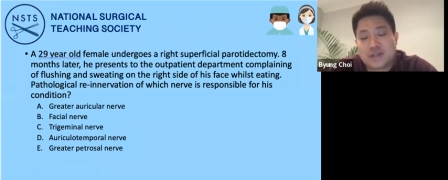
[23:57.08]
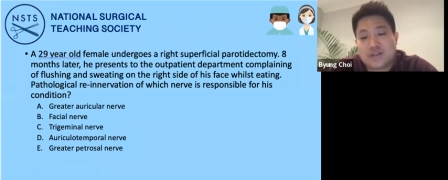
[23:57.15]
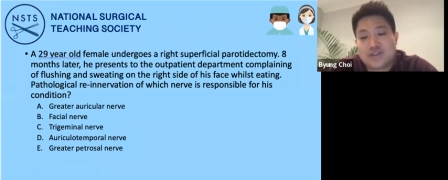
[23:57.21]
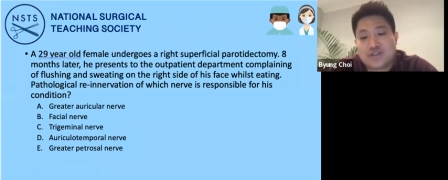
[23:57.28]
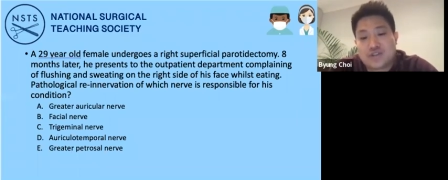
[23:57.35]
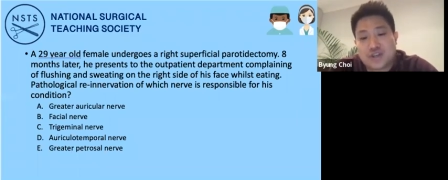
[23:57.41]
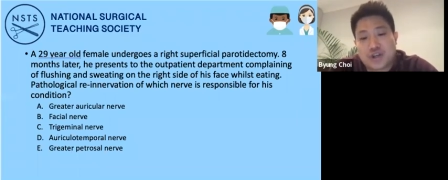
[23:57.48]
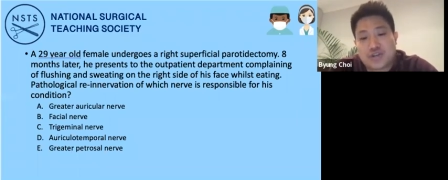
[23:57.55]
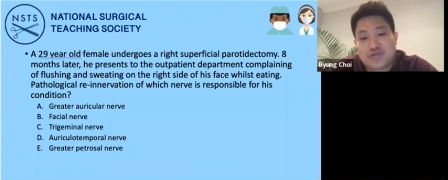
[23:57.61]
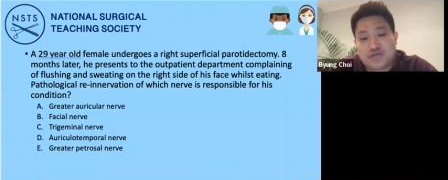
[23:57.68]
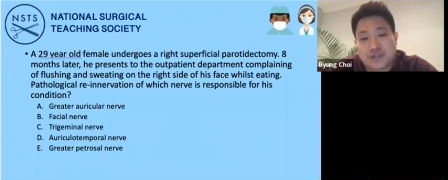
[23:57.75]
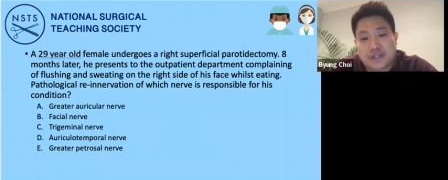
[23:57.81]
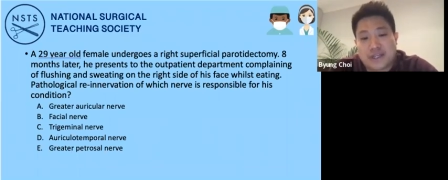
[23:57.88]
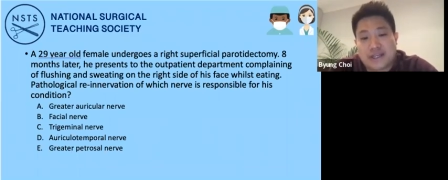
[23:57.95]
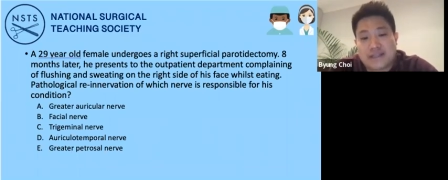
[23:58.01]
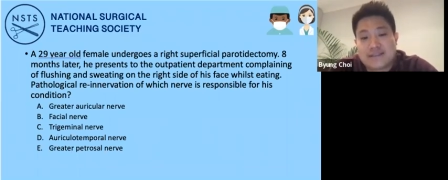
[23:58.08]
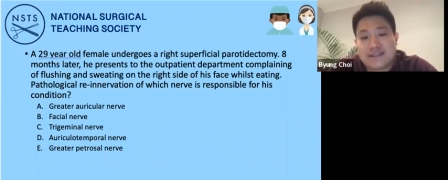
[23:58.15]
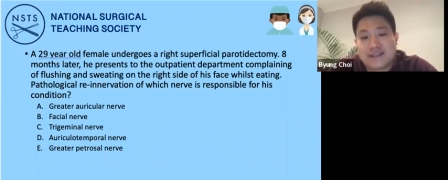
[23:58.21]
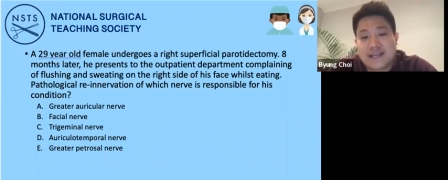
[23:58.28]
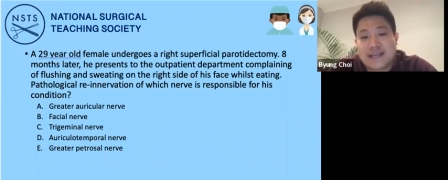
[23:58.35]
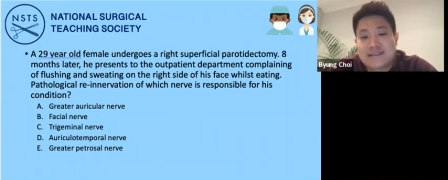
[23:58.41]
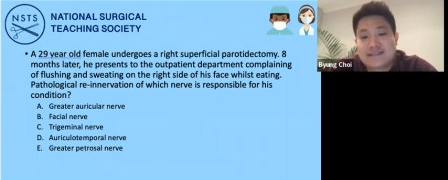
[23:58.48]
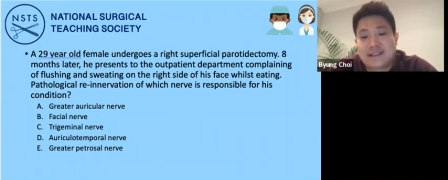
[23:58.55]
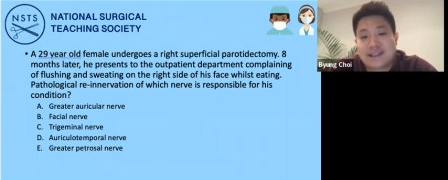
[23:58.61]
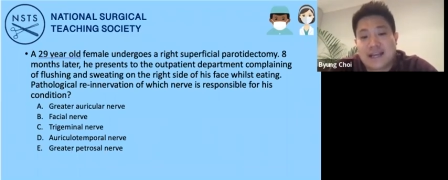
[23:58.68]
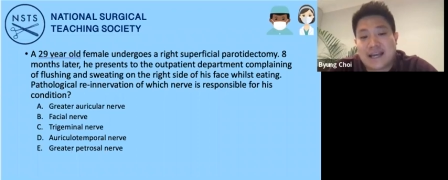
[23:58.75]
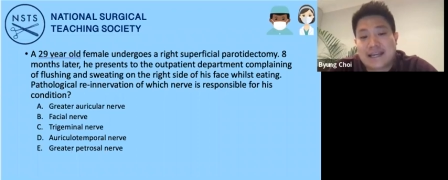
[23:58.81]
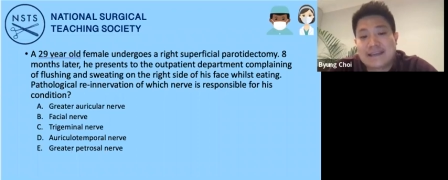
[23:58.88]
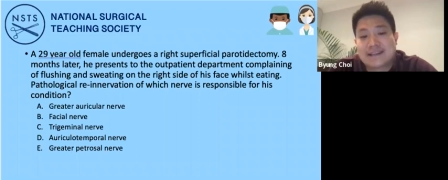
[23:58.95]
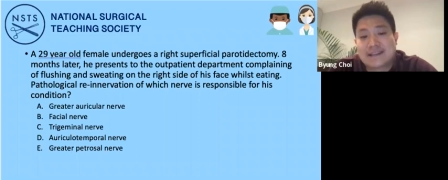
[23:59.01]
surgery, it's less
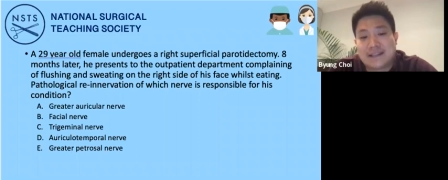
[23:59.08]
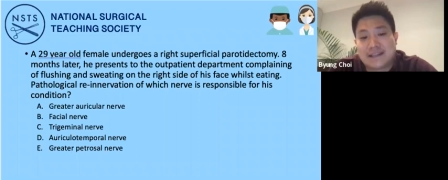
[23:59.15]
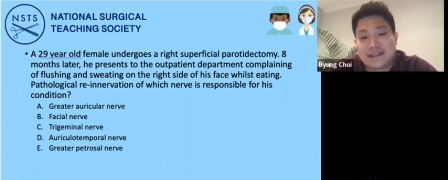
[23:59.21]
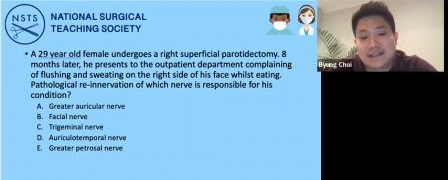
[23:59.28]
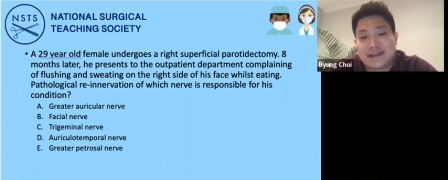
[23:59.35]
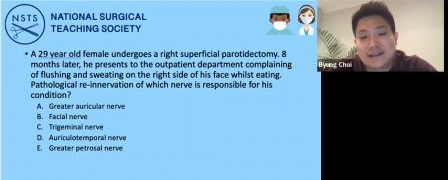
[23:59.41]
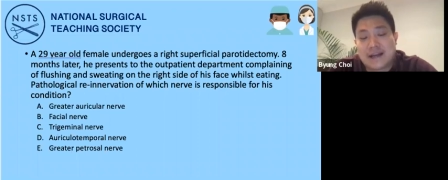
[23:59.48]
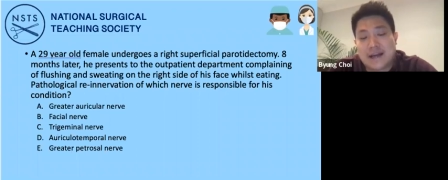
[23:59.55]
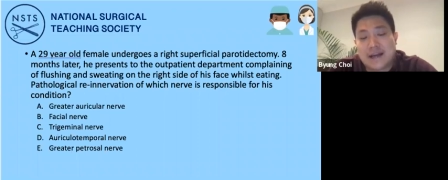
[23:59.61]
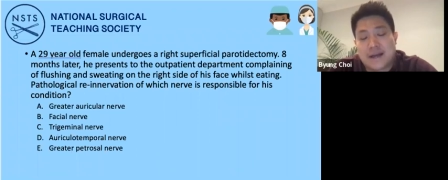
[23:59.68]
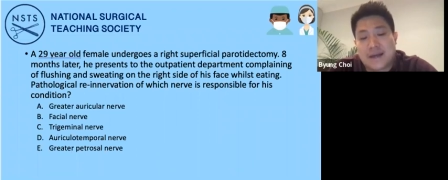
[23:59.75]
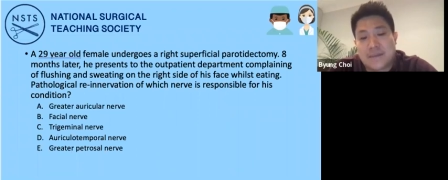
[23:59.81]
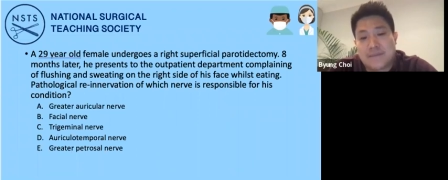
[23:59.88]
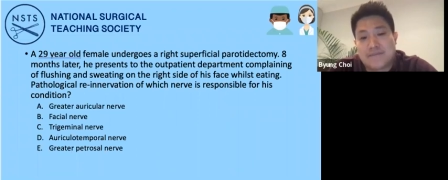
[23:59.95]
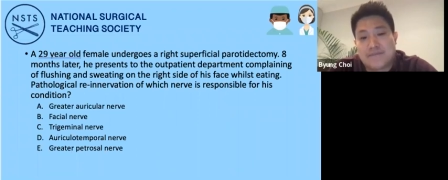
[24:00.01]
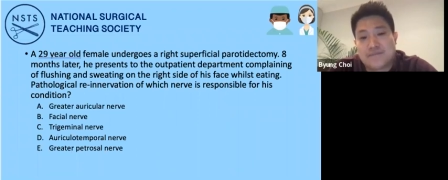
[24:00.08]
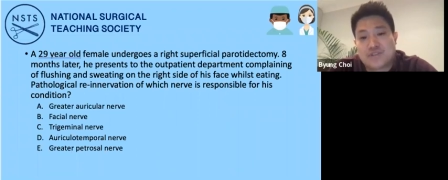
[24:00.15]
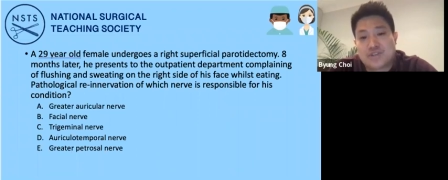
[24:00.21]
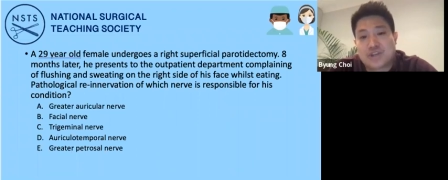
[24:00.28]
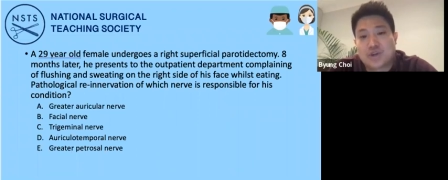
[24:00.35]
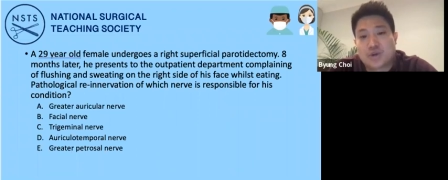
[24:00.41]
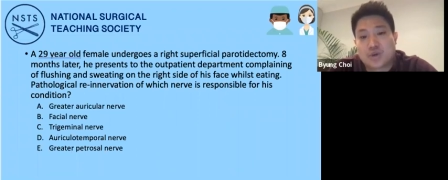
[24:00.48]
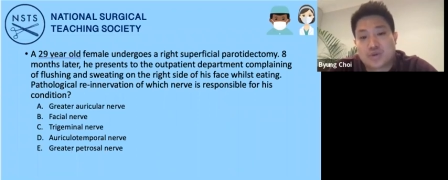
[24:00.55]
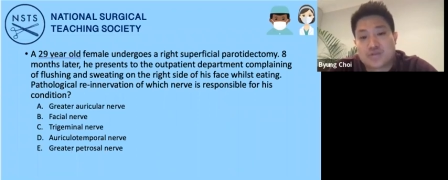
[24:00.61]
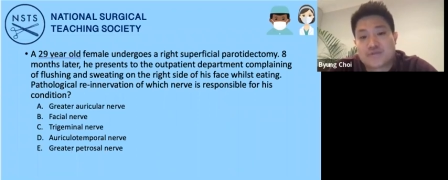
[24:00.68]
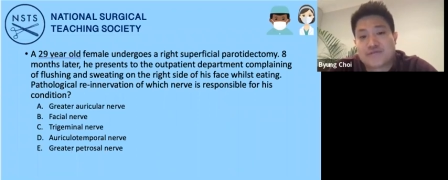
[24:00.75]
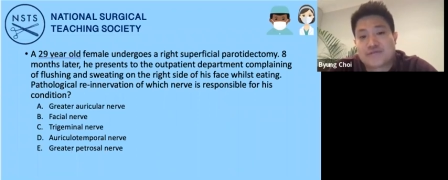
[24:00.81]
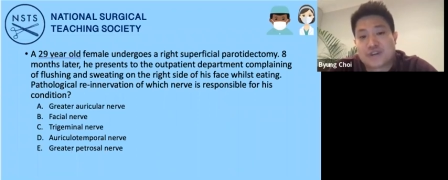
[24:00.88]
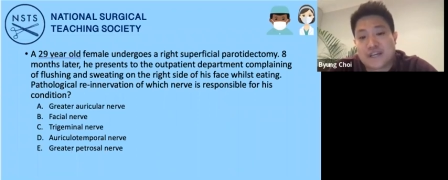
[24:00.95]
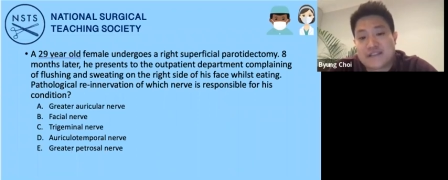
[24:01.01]
likely to cause
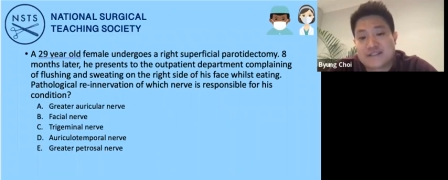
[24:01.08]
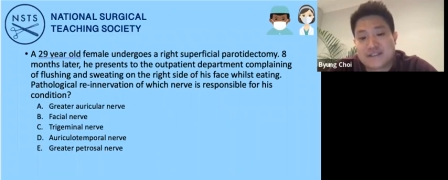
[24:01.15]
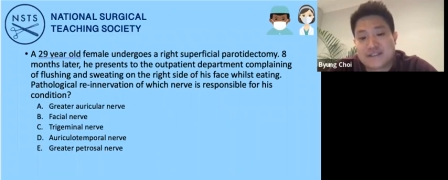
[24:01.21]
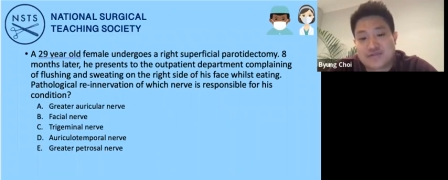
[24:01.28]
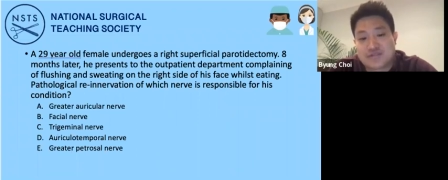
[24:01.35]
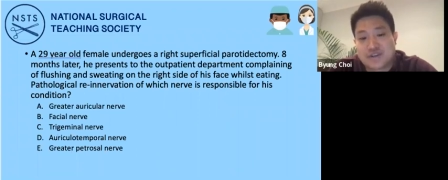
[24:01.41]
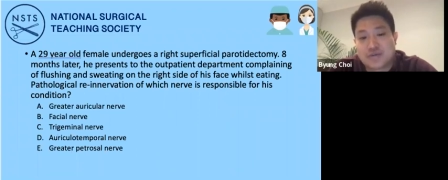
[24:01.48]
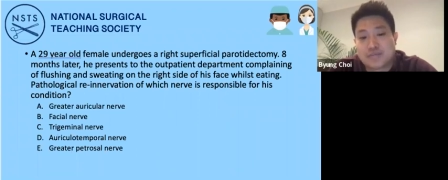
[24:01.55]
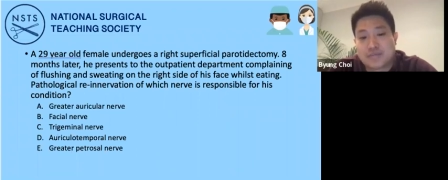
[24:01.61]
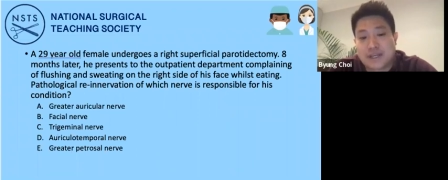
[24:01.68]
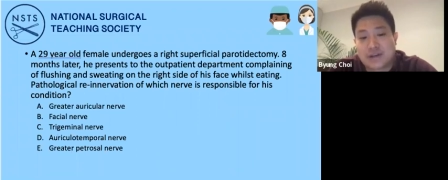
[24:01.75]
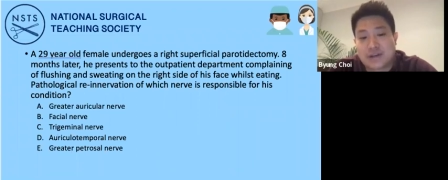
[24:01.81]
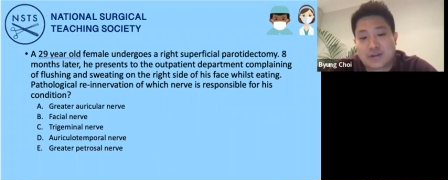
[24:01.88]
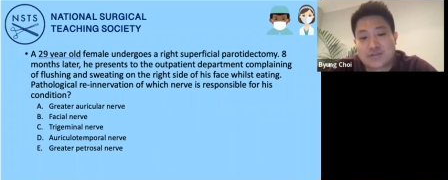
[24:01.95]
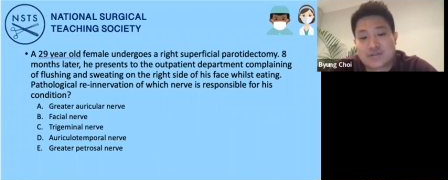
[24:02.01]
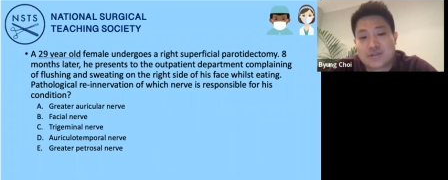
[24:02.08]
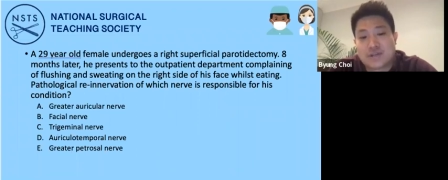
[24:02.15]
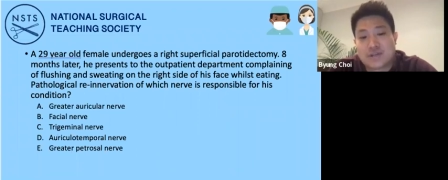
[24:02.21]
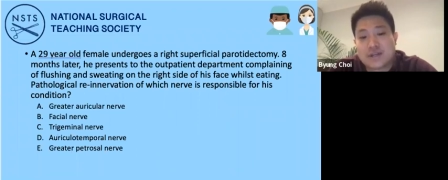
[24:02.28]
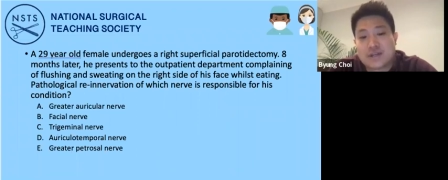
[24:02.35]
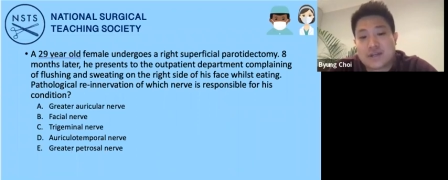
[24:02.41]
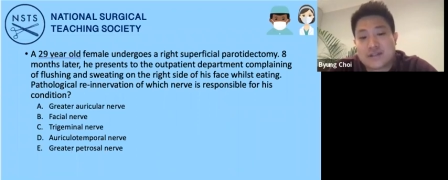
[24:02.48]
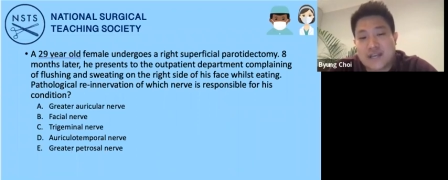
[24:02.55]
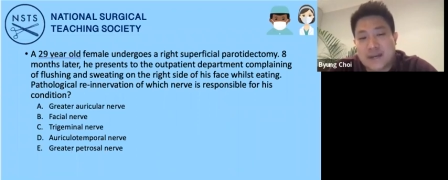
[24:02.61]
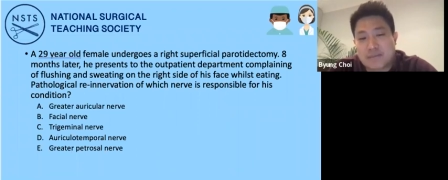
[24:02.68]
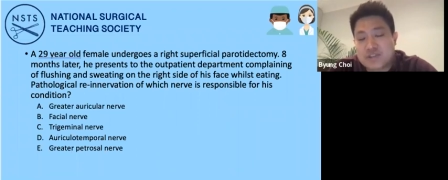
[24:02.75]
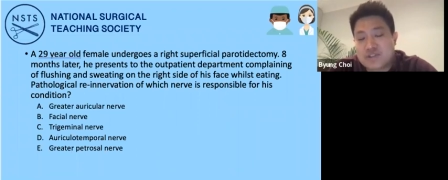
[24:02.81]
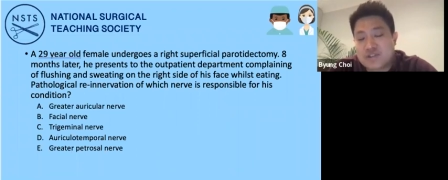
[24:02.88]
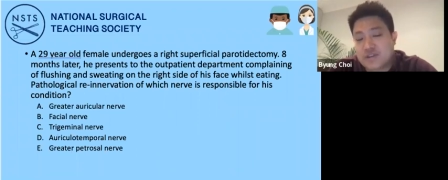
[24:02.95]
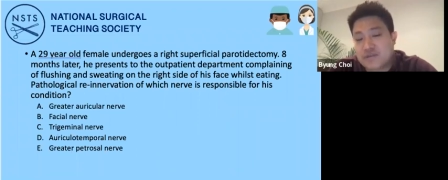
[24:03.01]
Frey syndrome, because
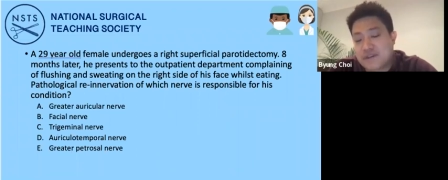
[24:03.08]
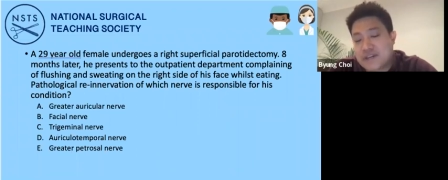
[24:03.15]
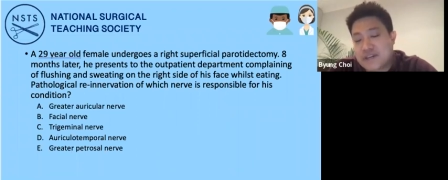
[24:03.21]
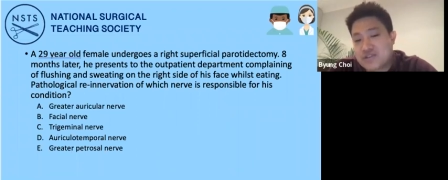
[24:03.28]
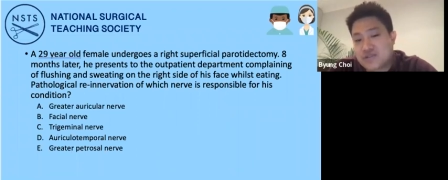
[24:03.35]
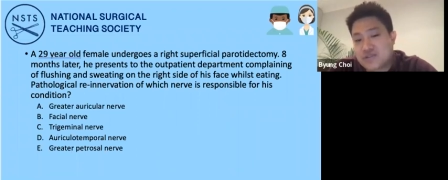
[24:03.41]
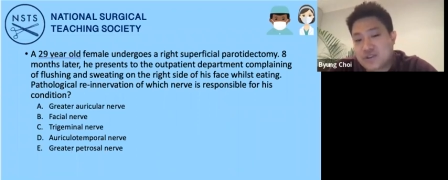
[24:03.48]
damage to the facial